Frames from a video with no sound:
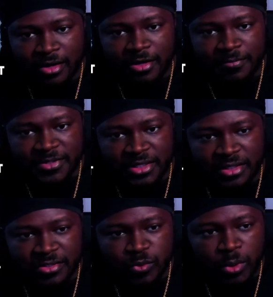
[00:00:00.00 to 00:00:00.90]
comes
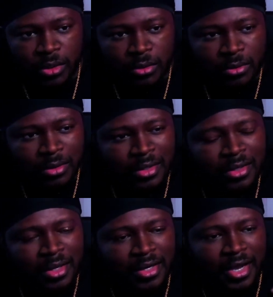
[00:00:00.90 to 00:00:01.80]
in as well.
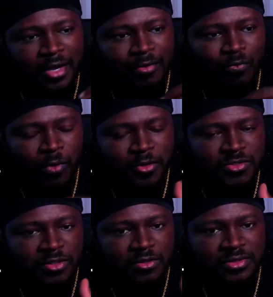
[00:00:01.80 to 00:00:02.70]
And works
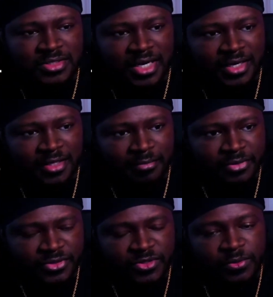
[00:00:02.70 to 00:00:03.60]
alongside that
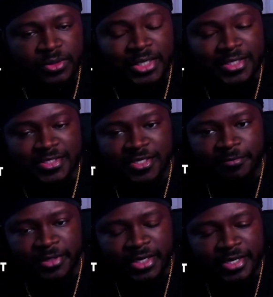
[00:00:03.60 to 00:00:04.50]
benzoin, that
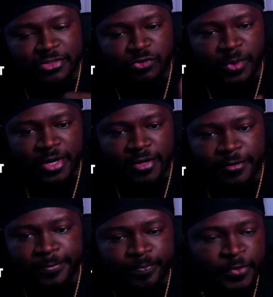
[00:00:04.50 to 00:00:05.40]
cinnamon, and that
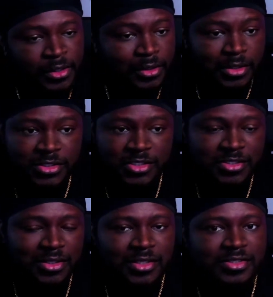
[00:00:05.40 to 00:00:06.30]
geranium.
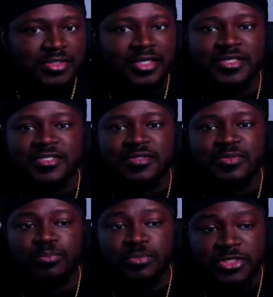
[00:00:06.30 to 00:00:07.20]
It's
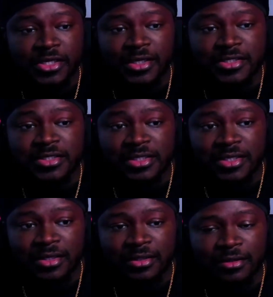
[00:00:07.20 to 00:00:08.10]
geniusly
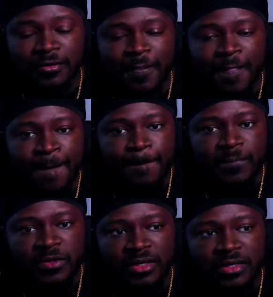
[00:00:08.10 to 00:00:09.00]
done.
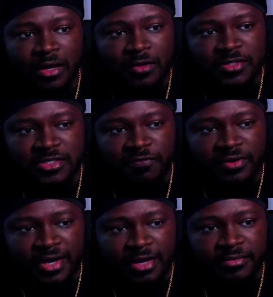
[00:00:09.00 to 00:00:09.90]
You're getting all these
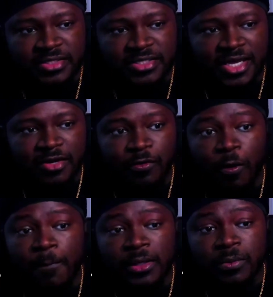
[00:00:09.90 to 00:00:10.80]
different elements that
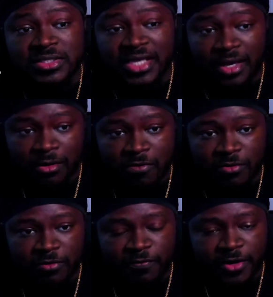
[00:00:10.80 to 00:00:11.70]
normally would take
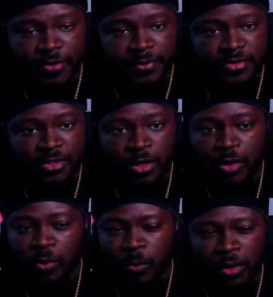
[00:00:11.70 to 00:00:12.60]
over a fragrance.
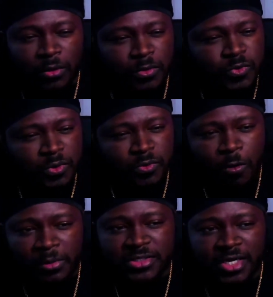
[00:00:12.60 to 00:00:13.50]
Rose would
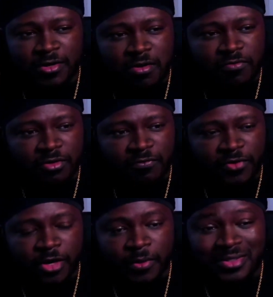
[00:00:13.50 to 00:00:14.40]
normally take over a
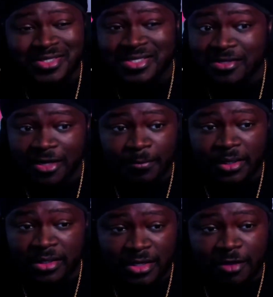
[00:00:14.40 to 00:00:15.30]
fragrance.
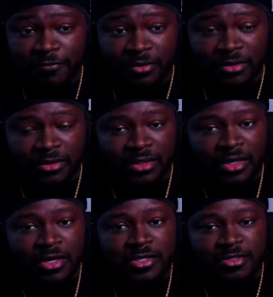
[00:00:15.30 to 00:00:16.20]
Cinnamon definitely
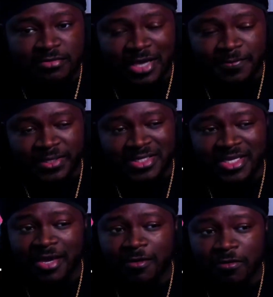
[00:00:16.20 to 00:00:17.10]
sometimes can
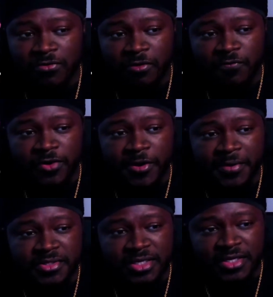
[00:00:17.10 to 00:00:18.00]
take over a
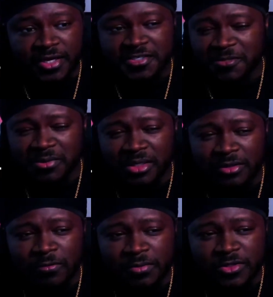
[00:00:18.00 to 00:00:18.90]
fragrance, and it can just be a
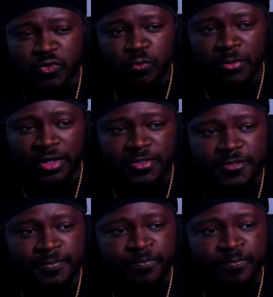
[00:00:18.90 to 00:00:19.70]
little bit too much.